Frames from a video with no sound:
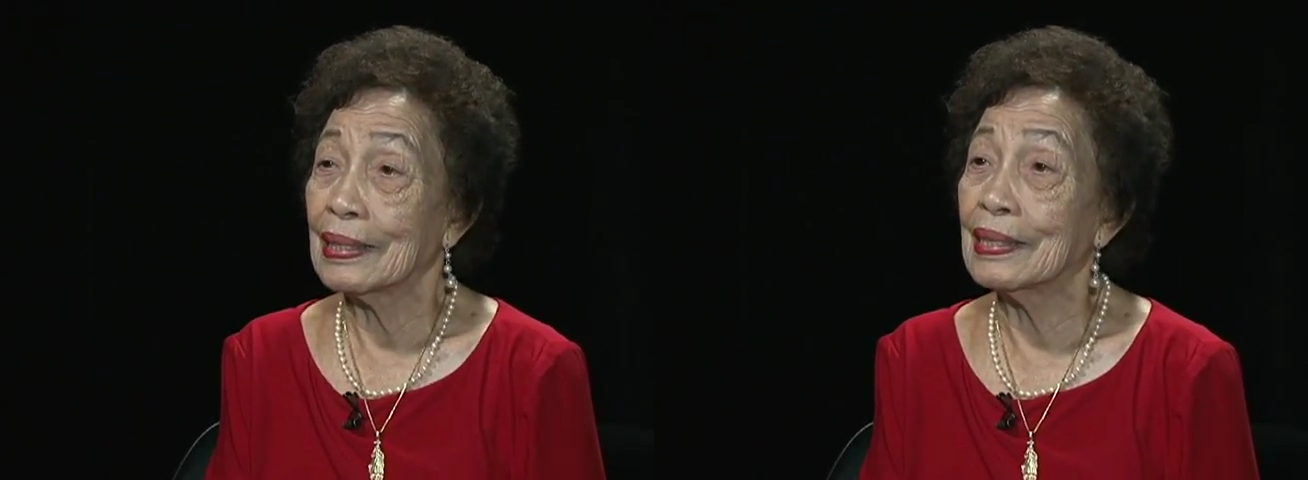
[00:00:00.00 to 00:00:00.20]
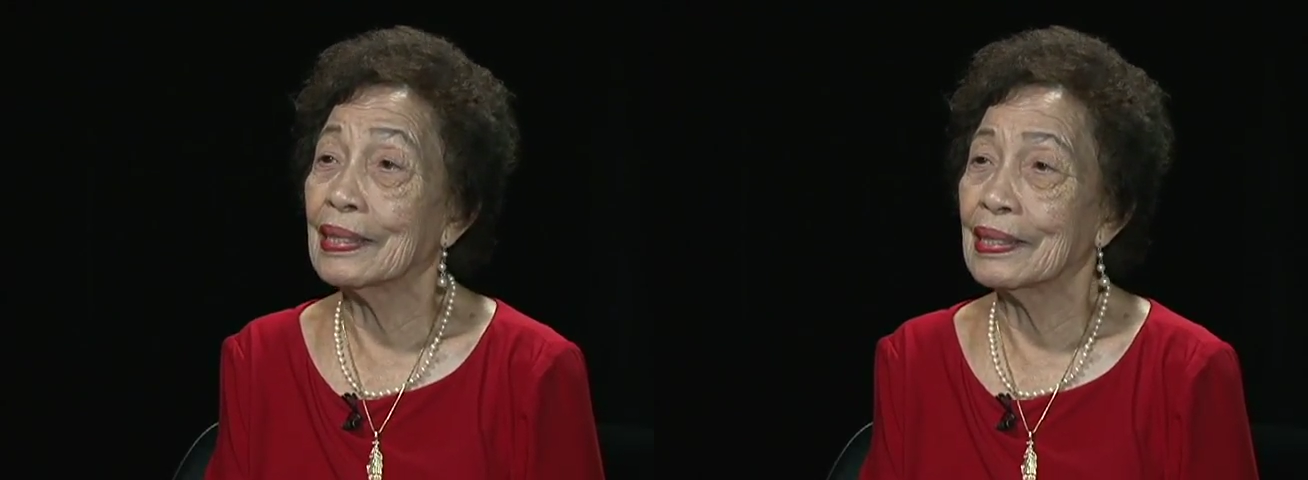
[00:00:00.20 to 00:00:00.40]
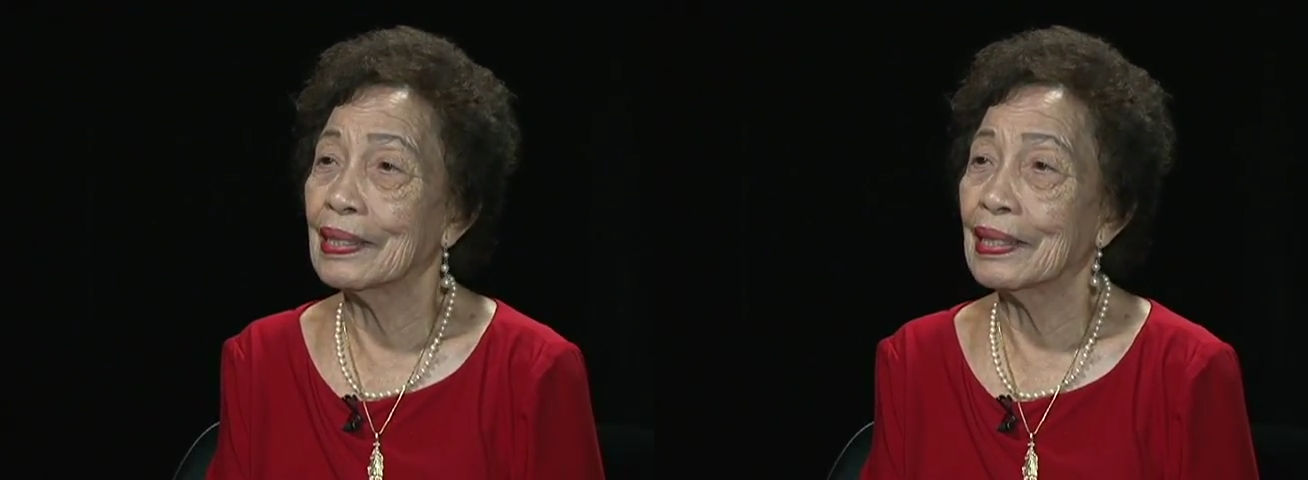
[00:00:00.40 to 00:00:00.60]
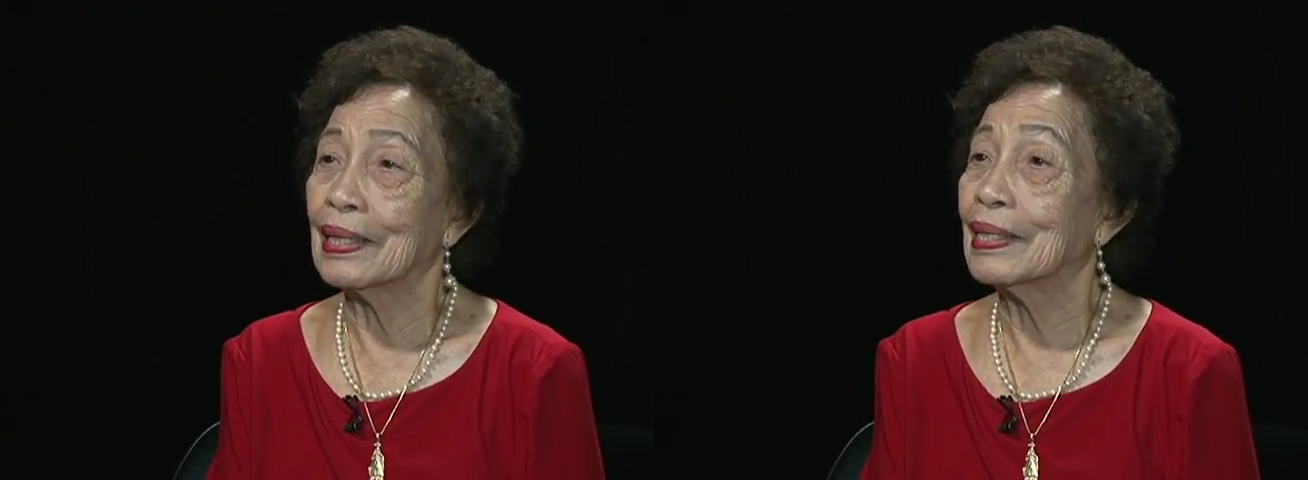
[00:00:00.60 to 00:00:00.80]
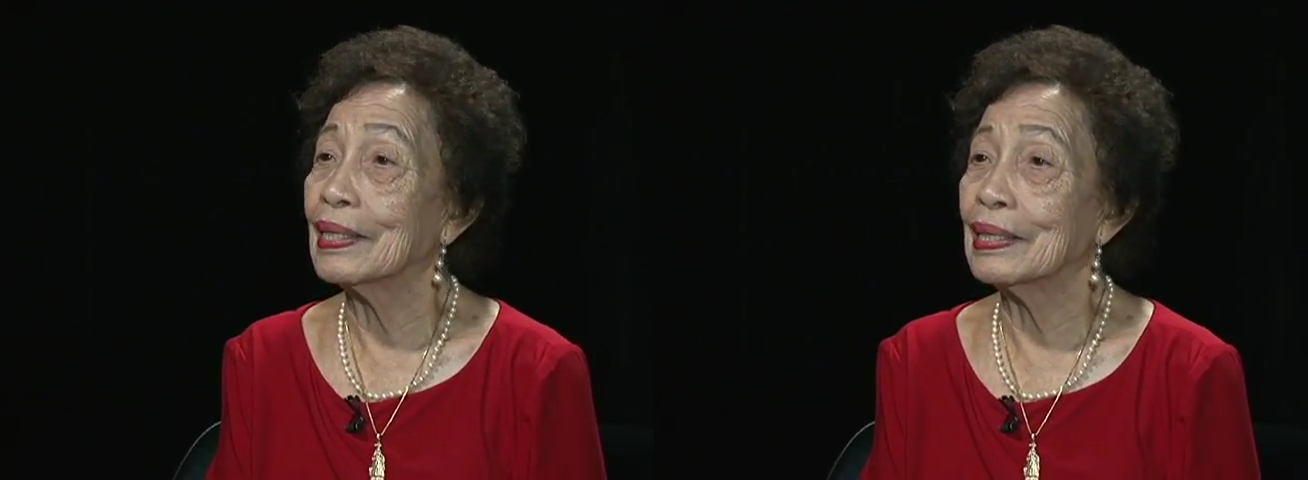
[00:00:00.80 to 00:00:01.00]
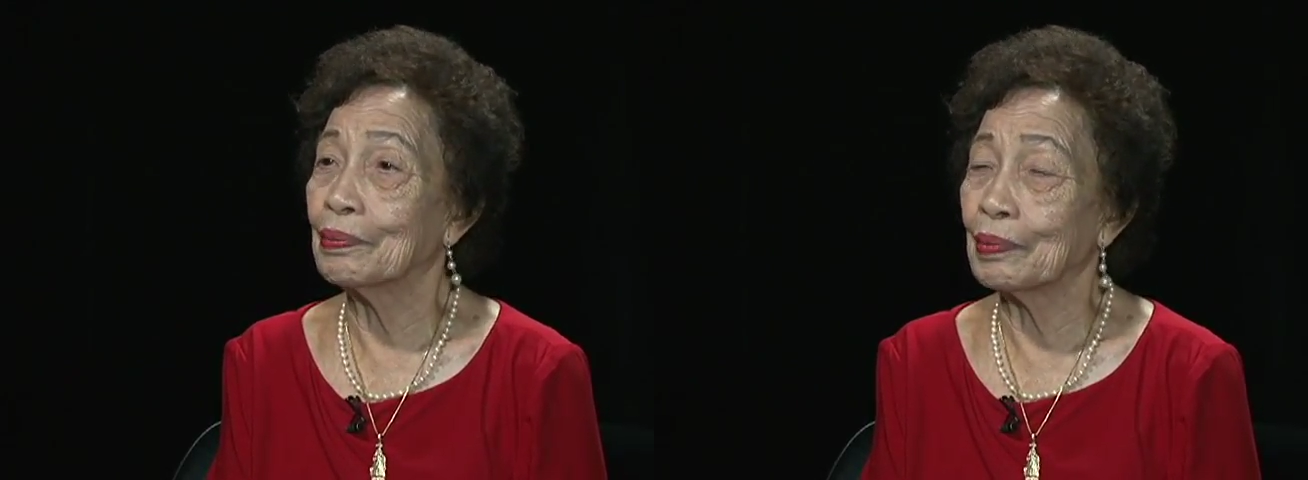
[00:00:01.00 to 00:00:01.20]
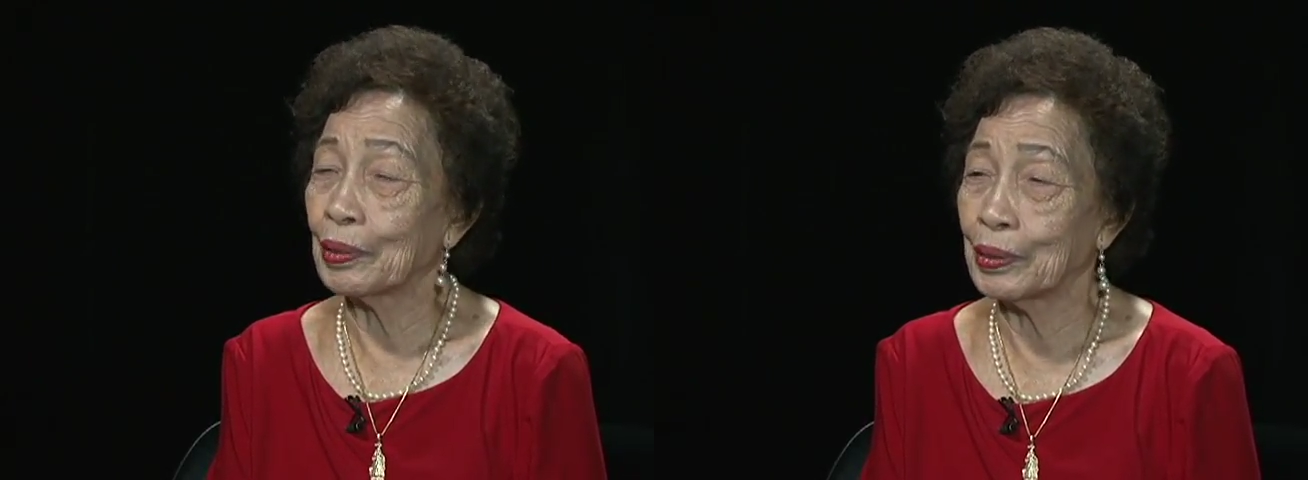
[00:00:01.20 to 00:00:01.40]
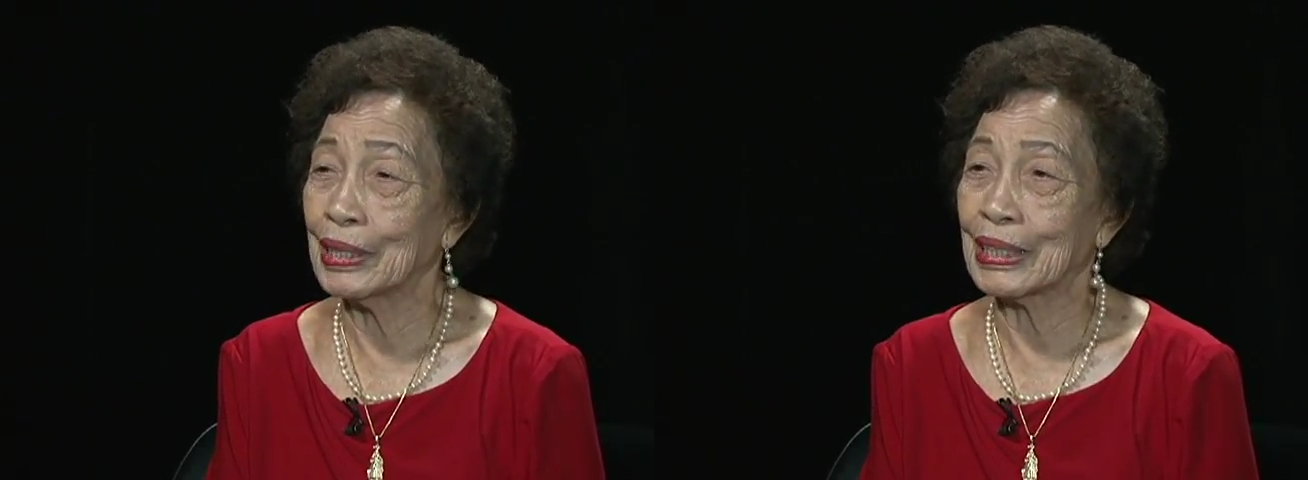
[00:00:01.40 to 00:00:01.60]
in, in
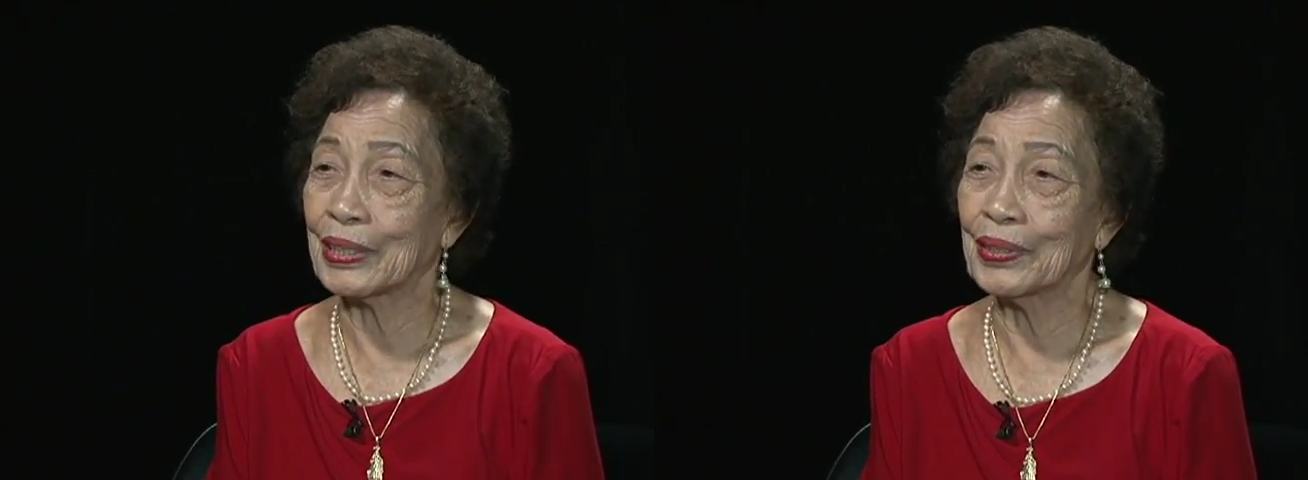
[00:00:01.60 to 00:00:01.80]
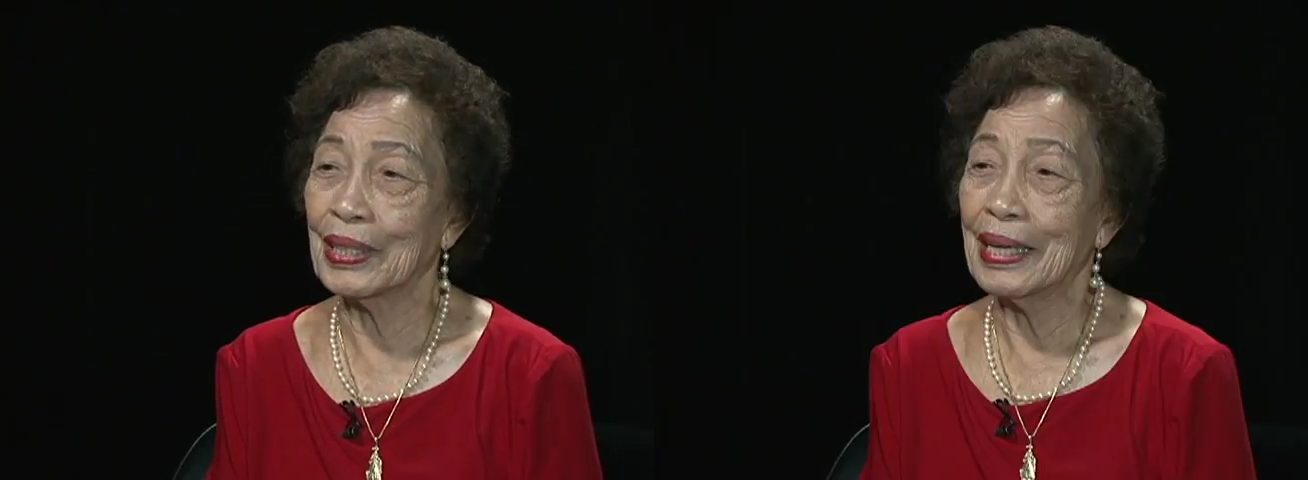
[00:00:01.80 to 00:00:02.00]
Merizo.